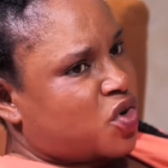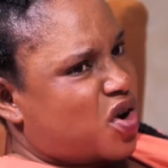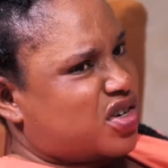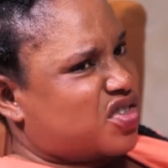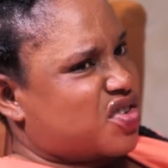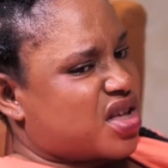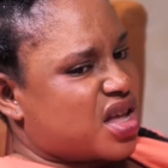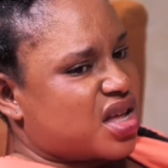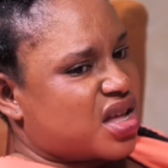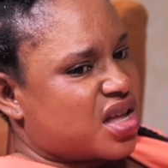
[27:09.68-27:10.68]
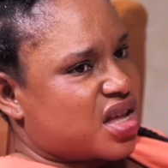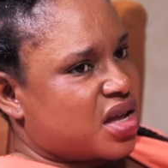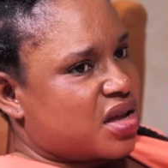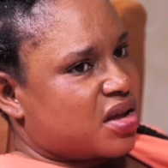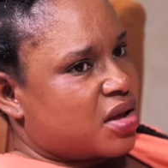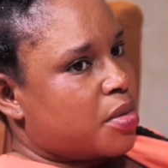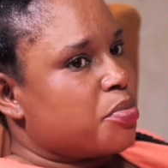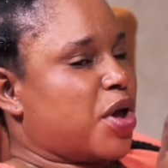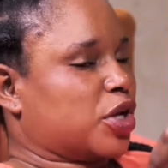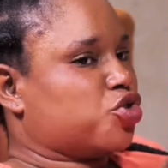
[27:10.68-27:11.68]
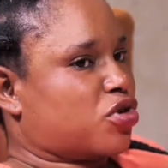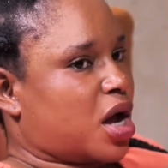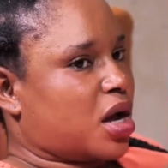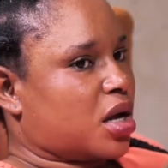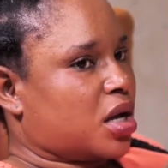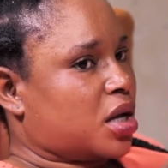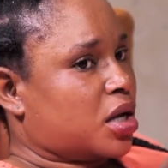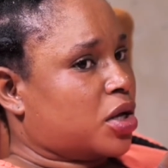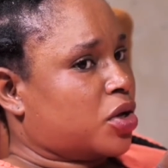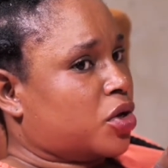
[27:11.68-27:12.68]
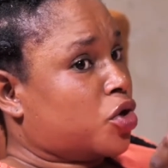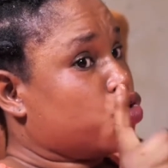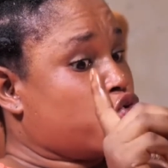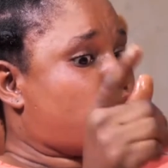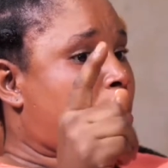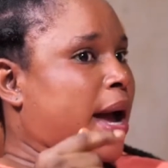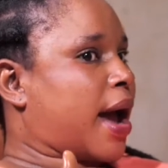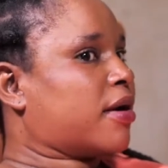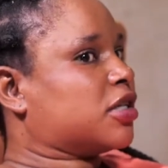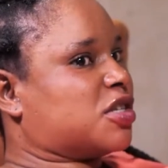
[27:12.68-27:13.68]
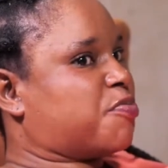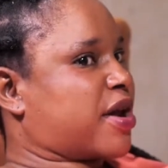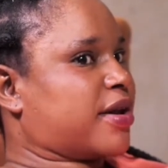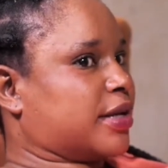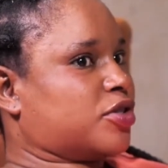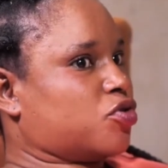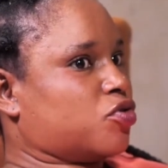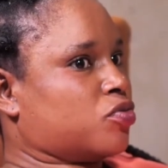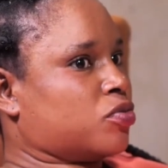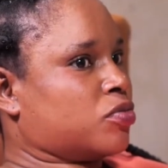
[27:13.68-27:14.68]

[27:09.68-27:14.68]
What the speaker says: What is okay? Bechuka. You come and carry this pregnancy,